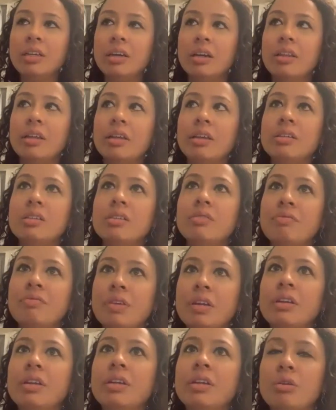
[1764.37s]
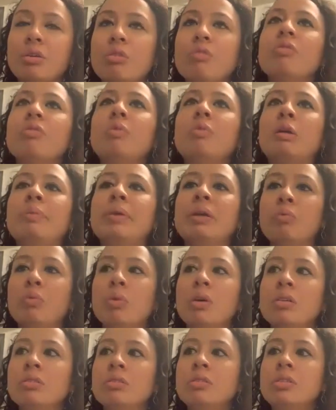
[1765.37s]
think it's a very overwhelming
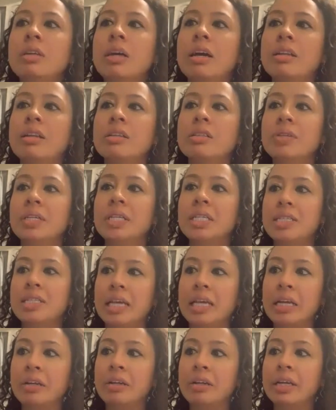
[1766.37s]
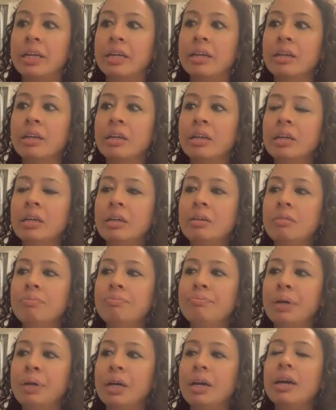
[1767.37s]
world, and it's very scary.
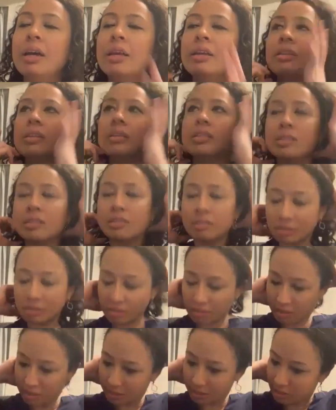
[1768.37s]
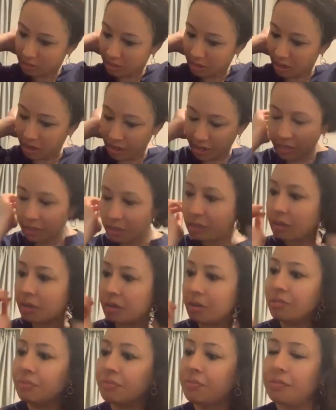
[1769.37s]
But the thing that I
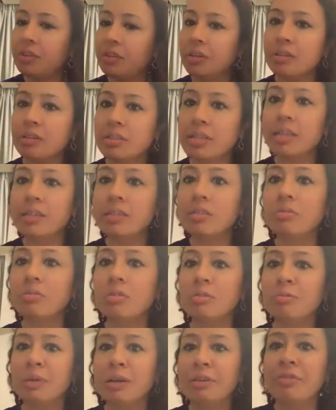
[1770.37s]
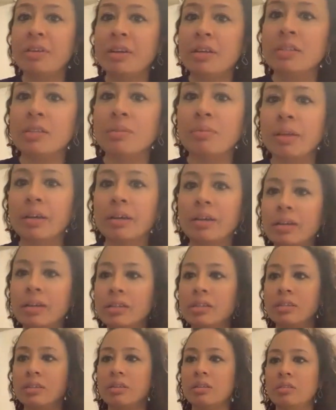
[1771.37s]
kind of say to all of my friends, I'm like,
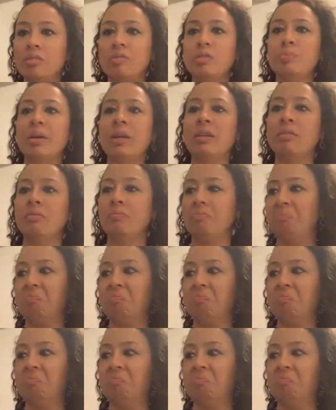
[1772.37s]
guys, you've spent